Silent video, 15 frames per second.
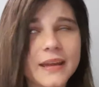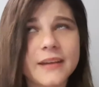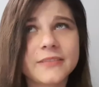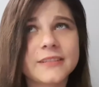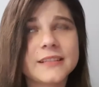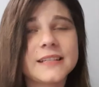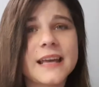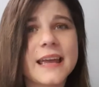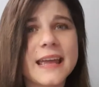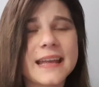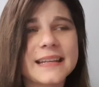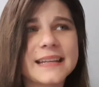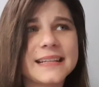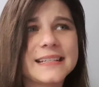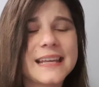have to say
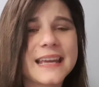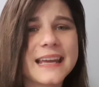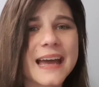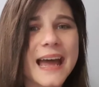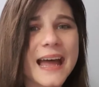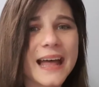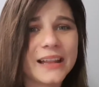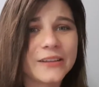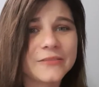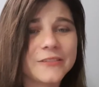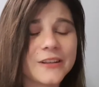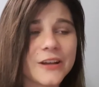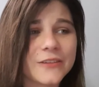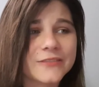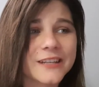it did take a hell of a
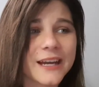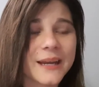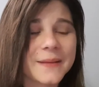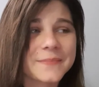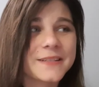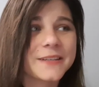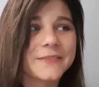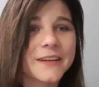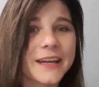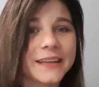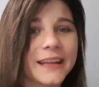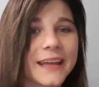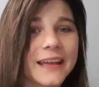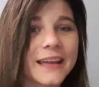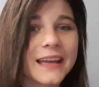lot of time to find
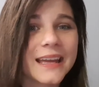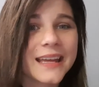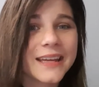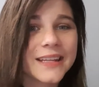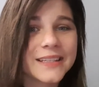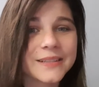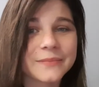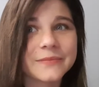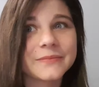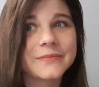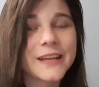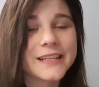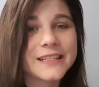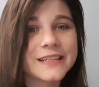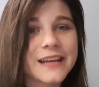like some
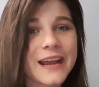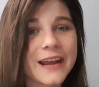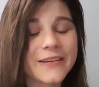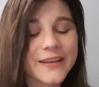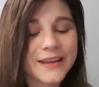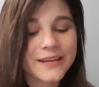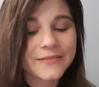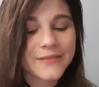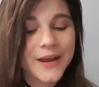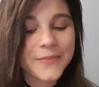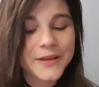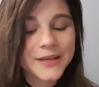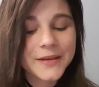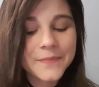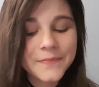vegetarian
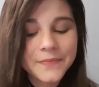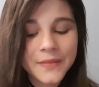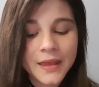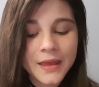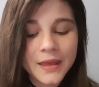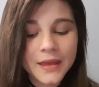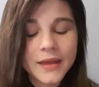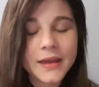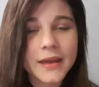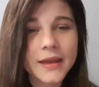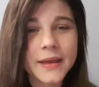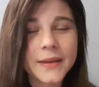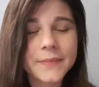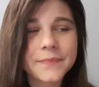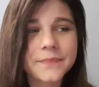ramen
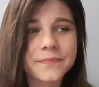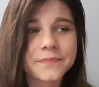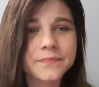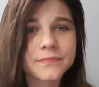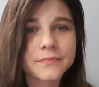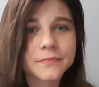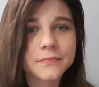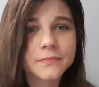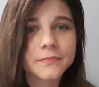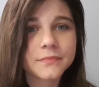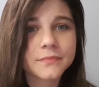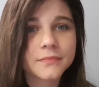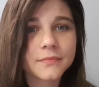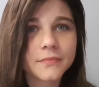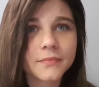um,
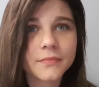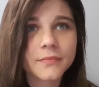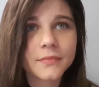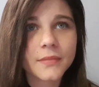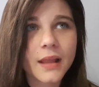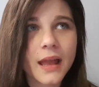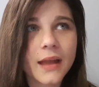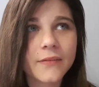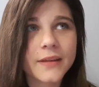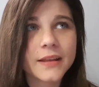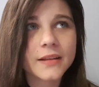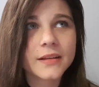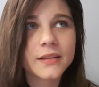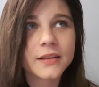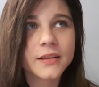I
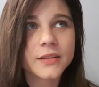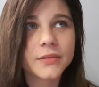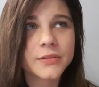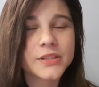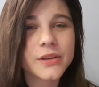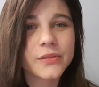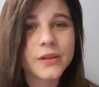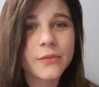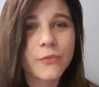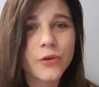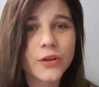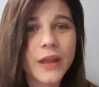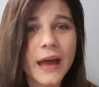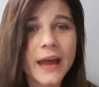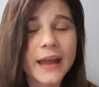think there was only
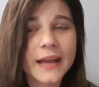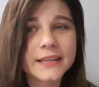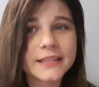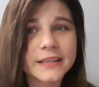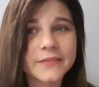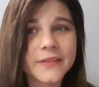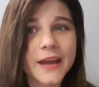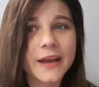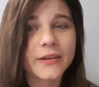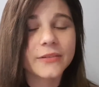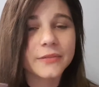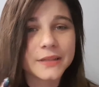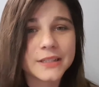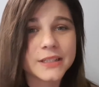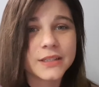one that I actually
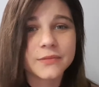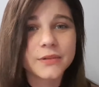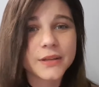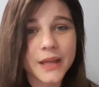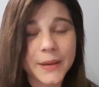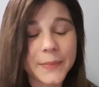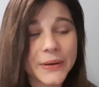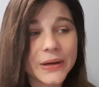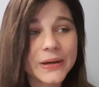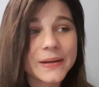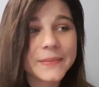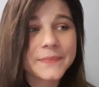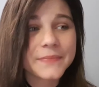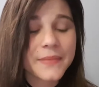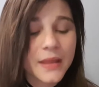found, which is the one that I bought,